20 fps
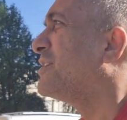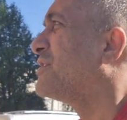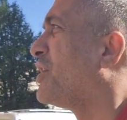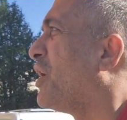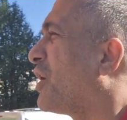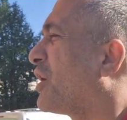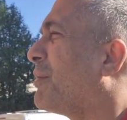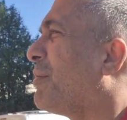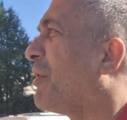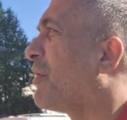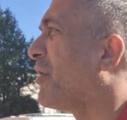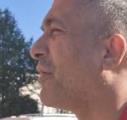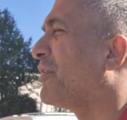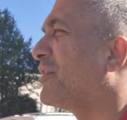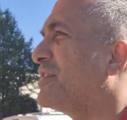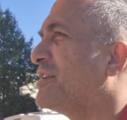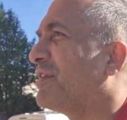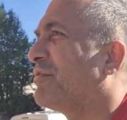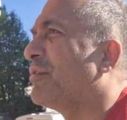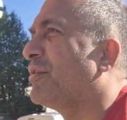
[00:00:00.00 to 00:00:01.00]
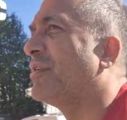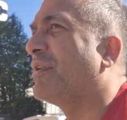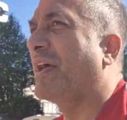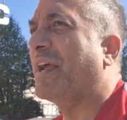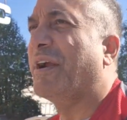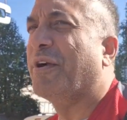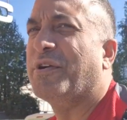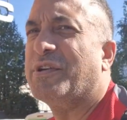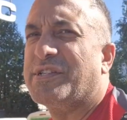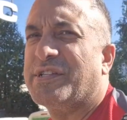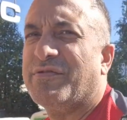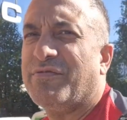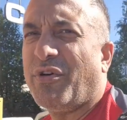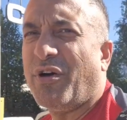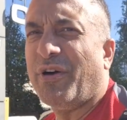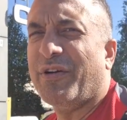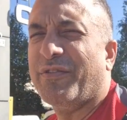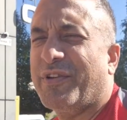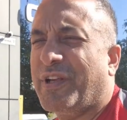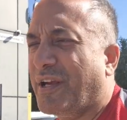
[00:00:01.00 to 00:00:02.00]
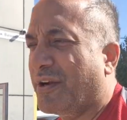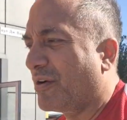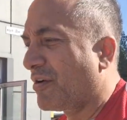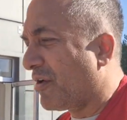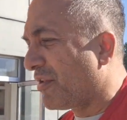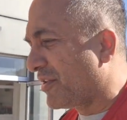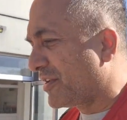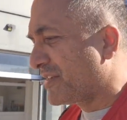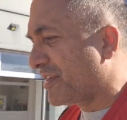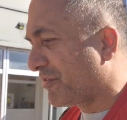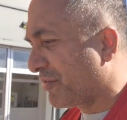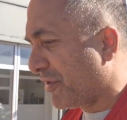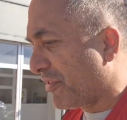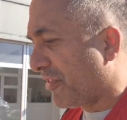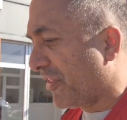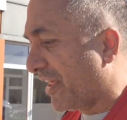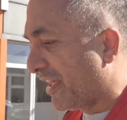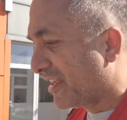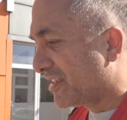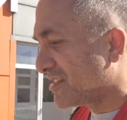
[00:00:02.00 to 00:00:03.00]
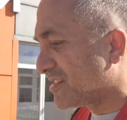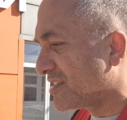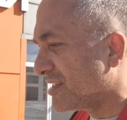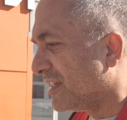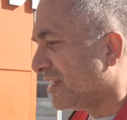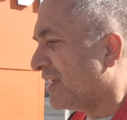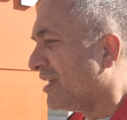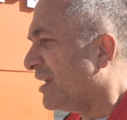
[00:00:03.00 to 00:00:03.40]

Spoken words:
talk about all the different layers involved here and all the different things.